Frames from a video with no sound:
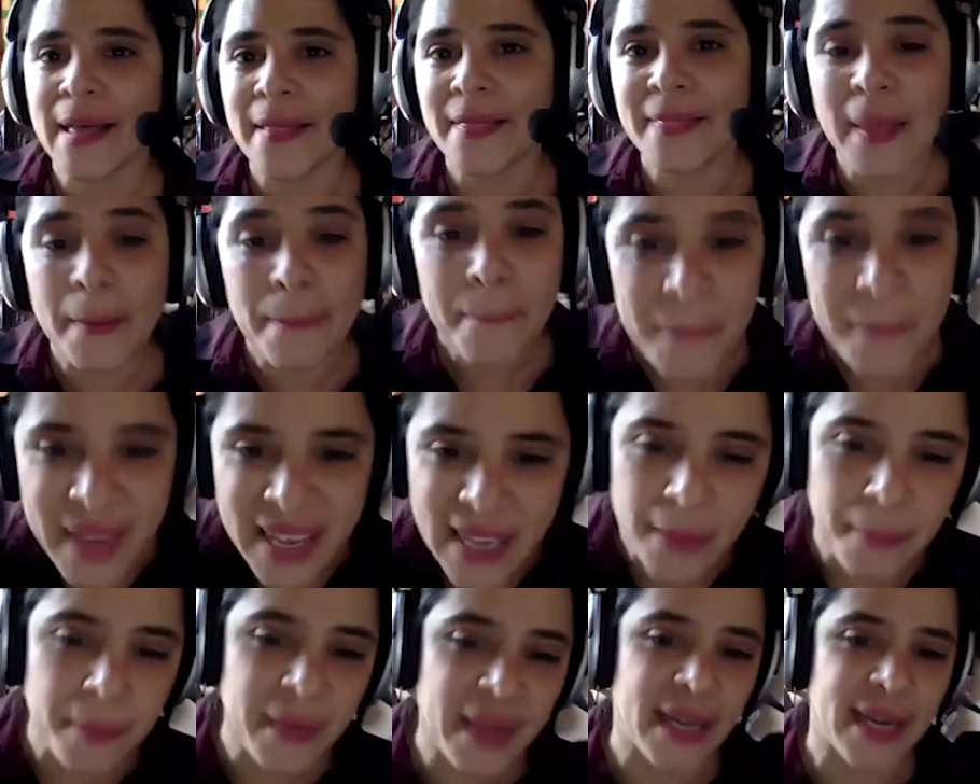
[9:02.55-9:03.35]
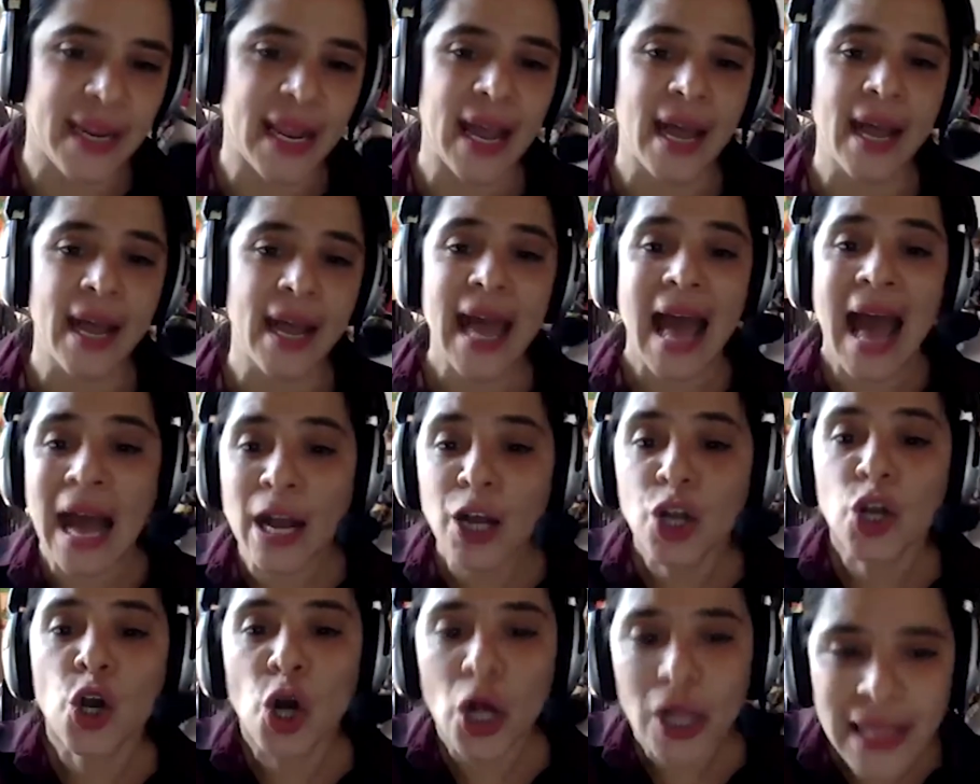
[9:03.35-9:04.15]
the big media,
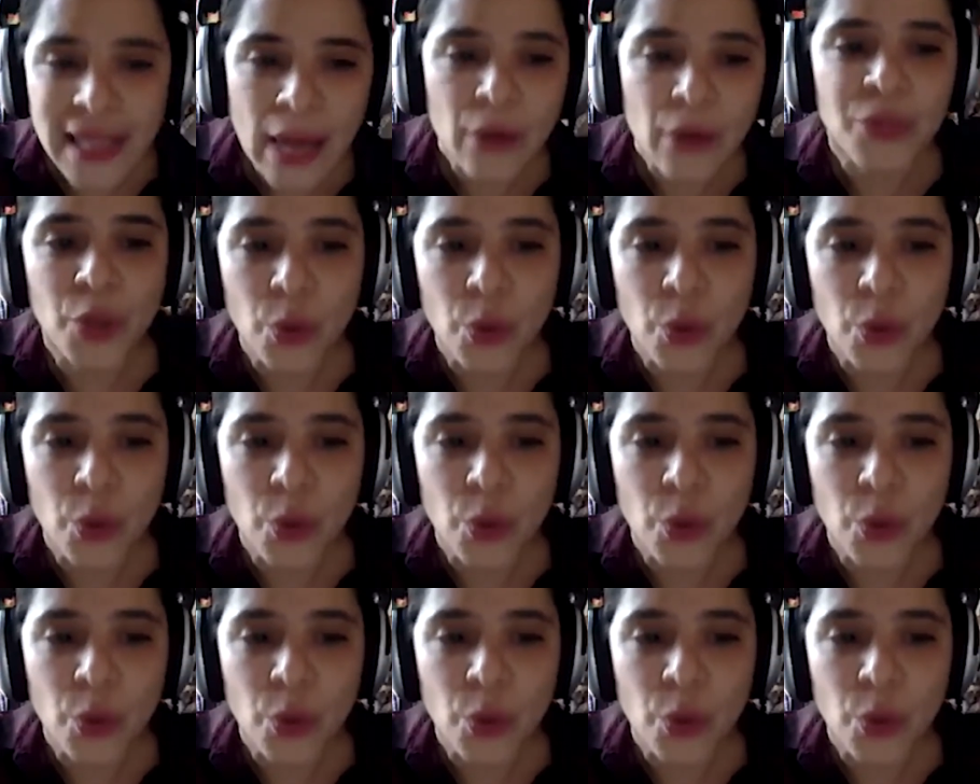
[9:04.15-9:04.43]
and call out the